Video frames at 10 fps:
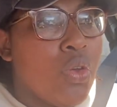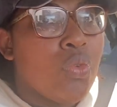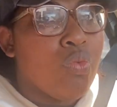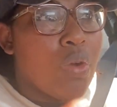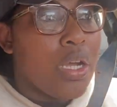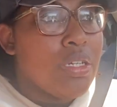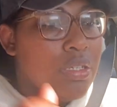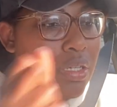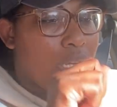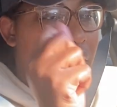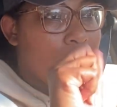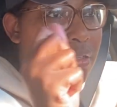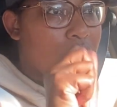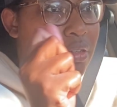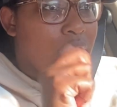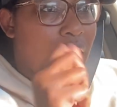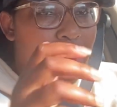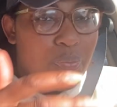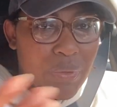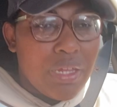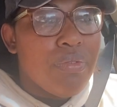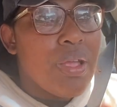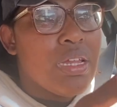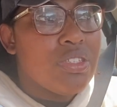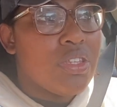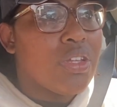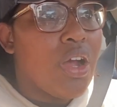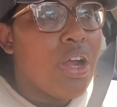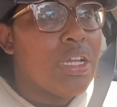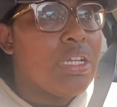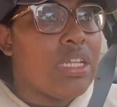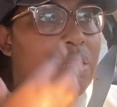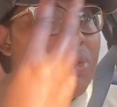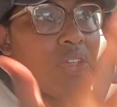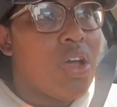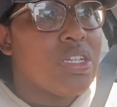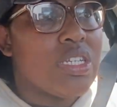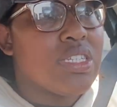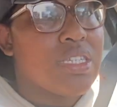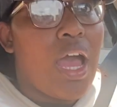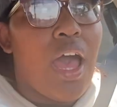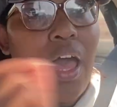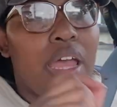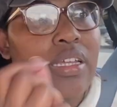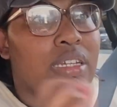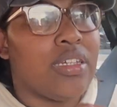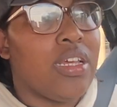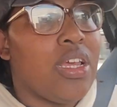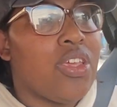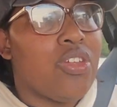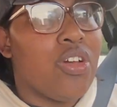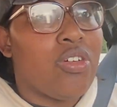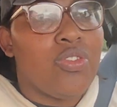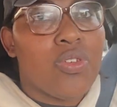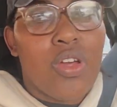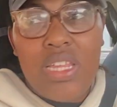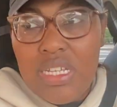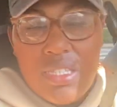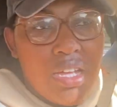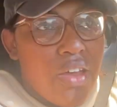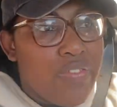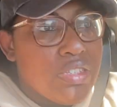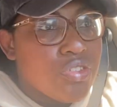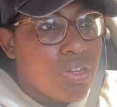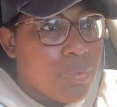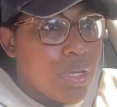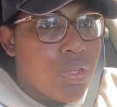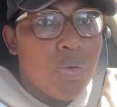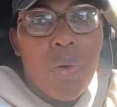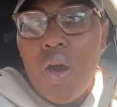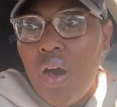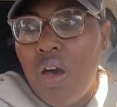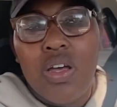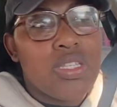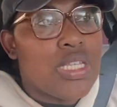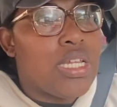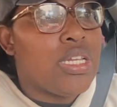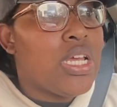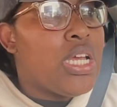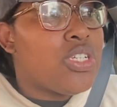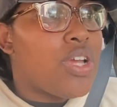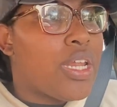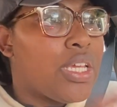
run in, like when he ran into the garden, he was talking to the sky and, you know, doing all that stuff and scribbling on the walls and trying to